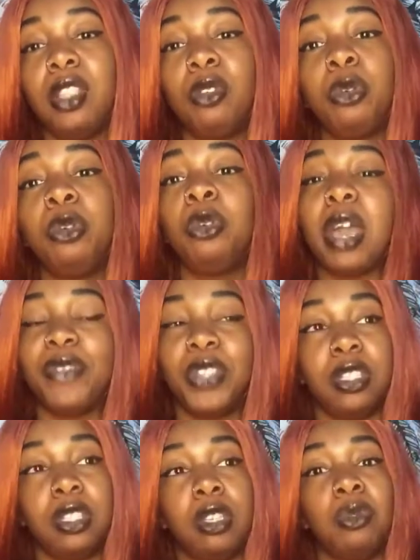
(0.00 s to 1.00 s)
then all you have
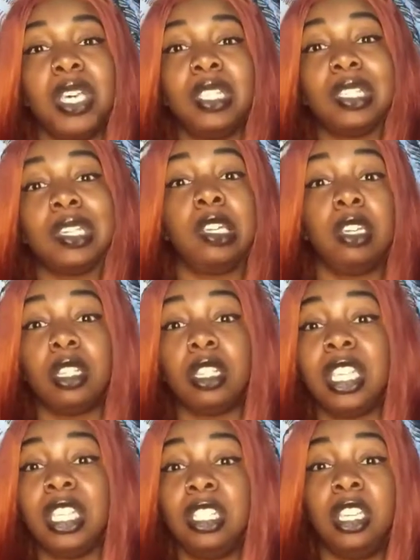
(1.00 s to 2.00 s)
to do is click
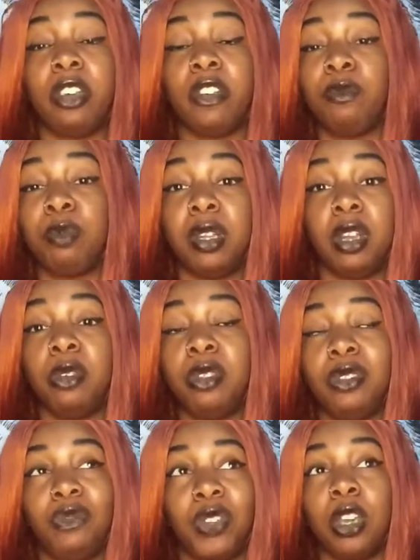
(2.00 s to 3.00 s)
the details below
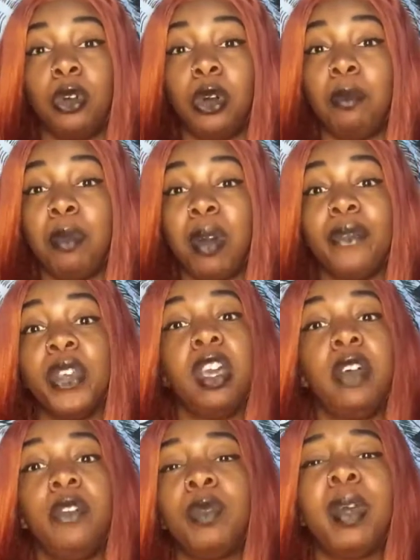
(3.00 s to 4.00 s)
this video or above,
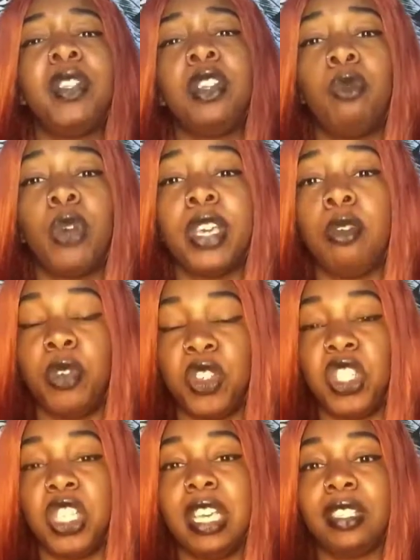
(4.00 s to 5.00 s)
depending on where you're
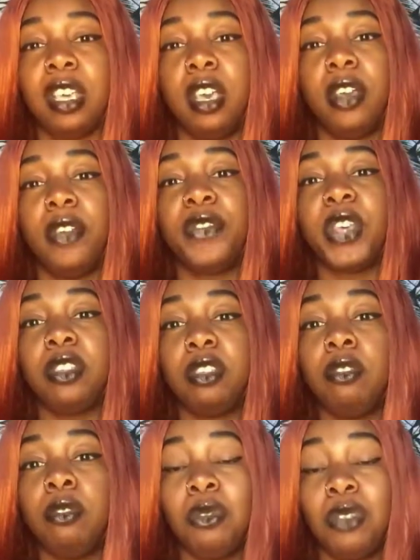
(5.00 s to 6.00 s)
watching this, so that
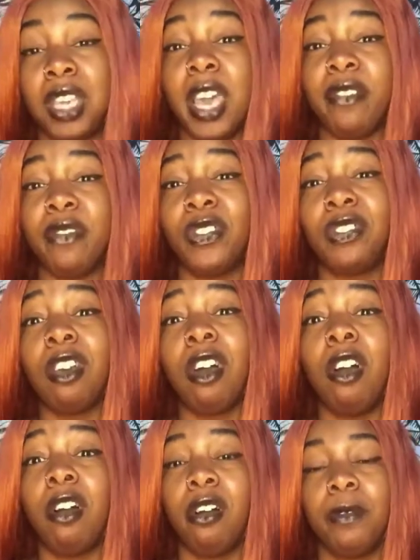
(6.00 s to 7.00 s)
you can
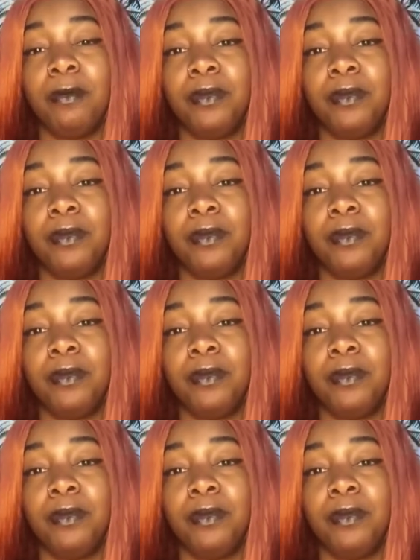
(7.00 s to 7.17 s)
start